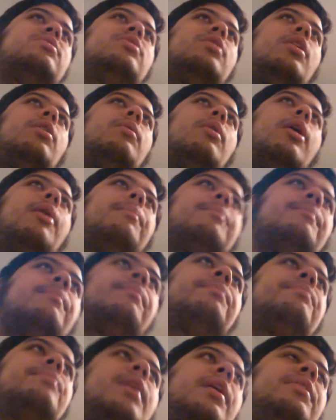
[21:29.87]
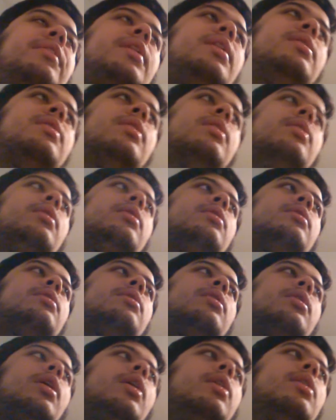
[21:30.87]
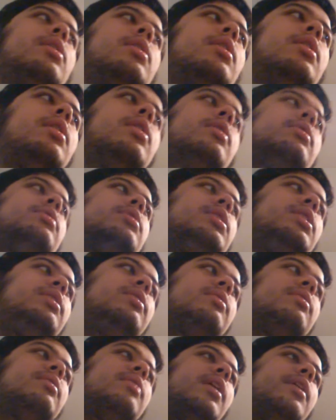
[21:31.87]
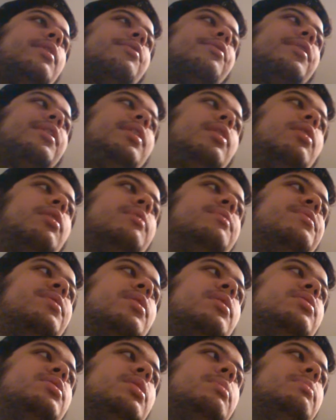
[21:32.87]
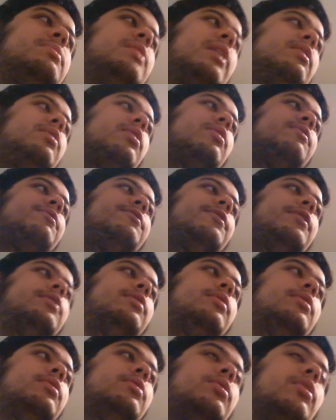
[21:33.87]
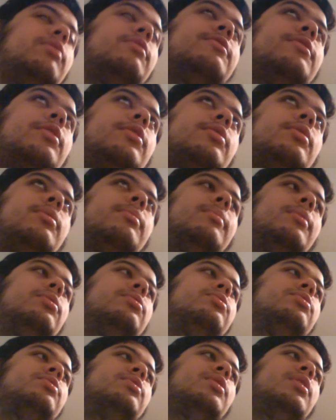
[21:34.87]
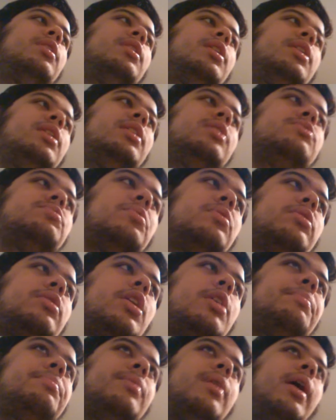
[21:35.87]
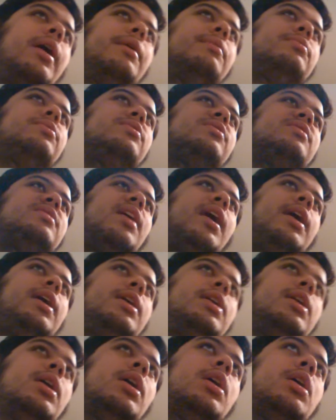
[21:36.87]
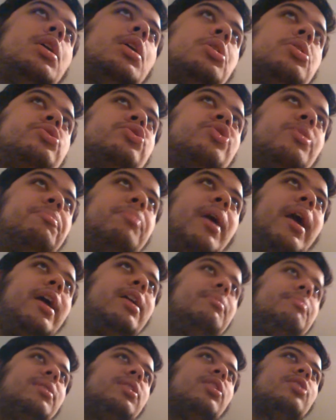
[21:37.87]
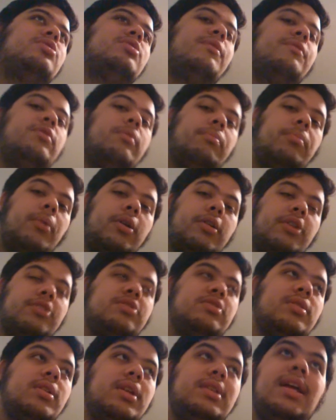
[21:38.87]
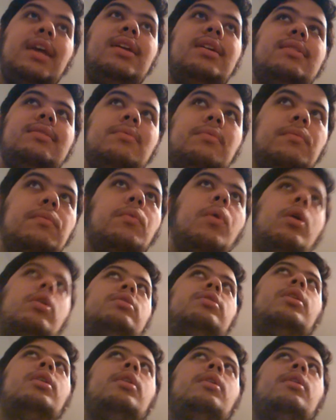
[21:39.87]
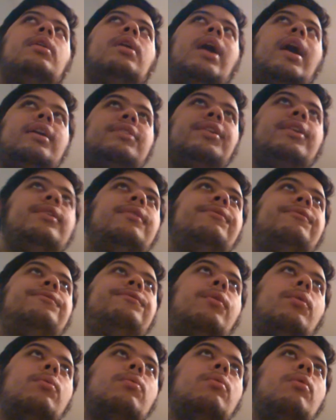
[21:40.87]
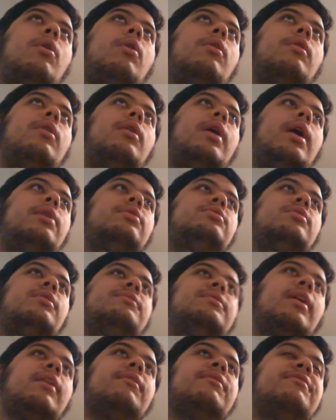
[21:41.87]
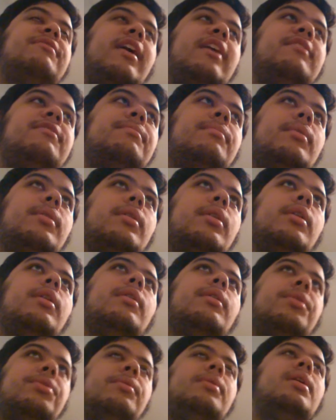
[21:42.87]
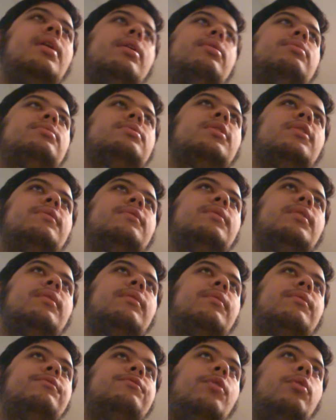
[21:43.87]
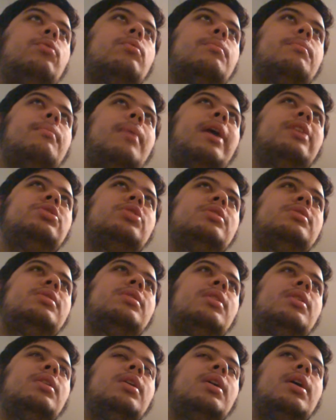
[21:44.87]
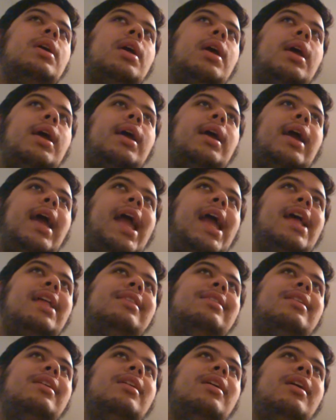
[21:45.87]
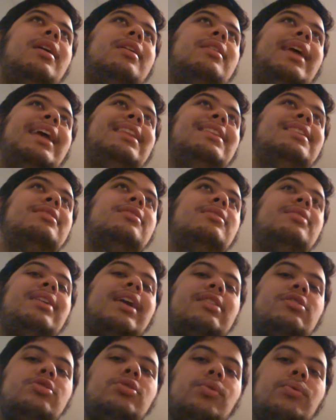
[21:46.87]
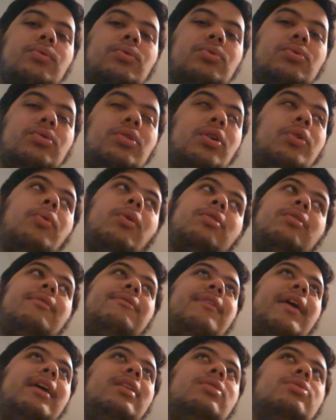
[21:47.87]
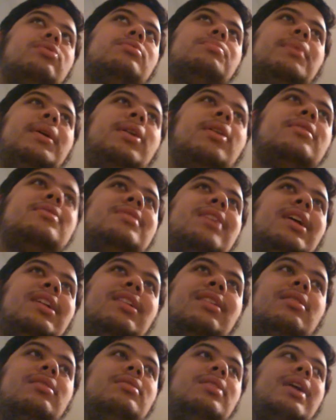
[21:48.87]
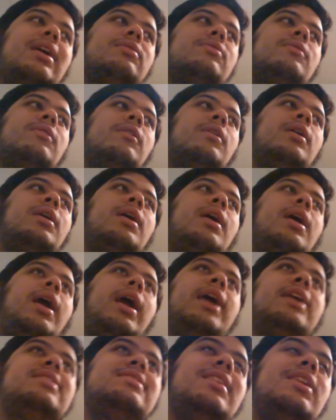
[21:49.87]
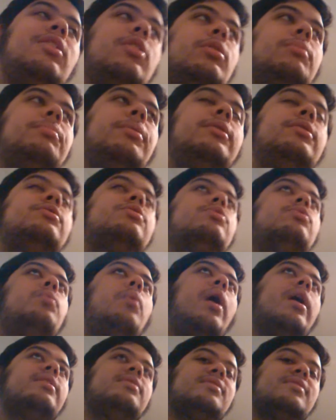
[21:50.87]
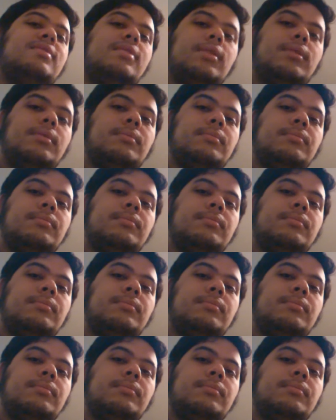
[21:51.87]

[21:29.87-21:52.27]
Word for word: So um, I think uh, in the hierarchy of uh, teams that got fucked over the most this World Cup, I would say Japan because of the bonus they won I think four uh, out of their five, uh, three out of their four matches, and uh, they didn't get to the quarterfinals because they didn't get a single bonus once.